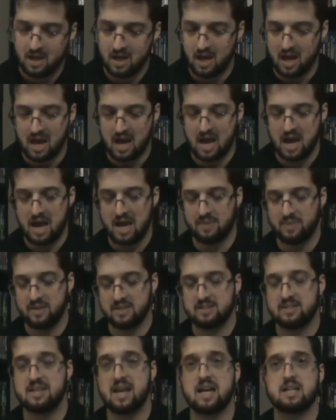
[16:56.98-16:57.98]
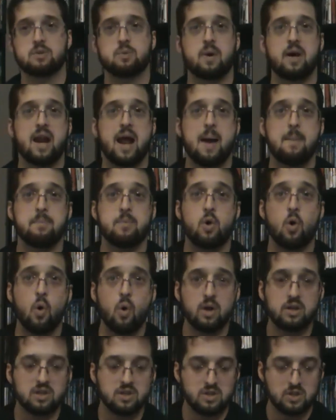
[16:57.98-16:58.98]
And this next one, I'm
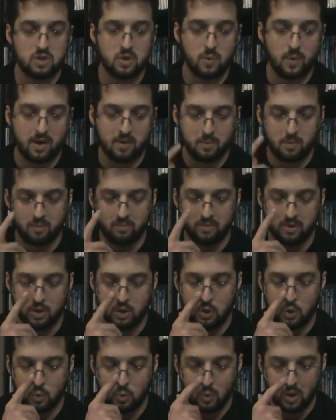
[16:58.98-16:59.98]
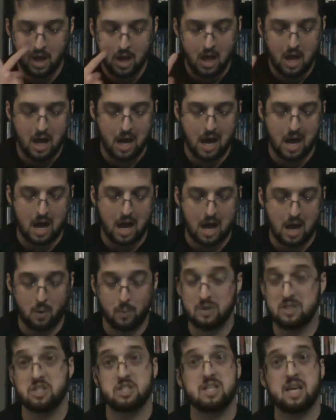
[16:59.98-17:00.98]
going to do a review,
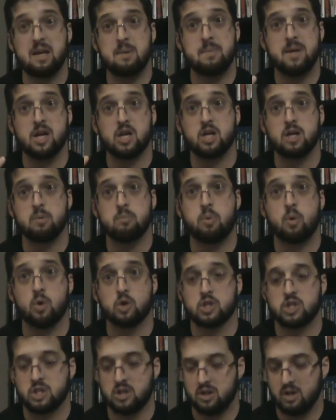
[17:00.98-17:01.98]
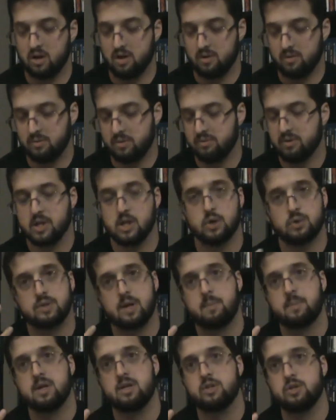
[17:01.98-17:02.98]
which is going to be a good portion of the videos
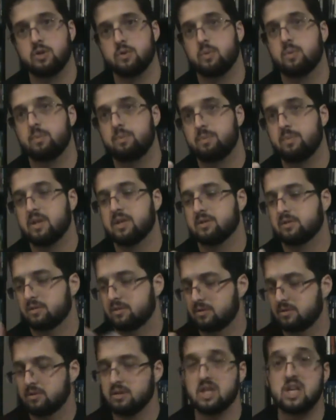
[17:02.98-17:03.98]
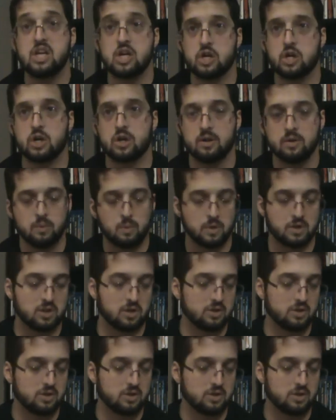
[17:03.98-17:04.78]
I'm going to do this year, which I'll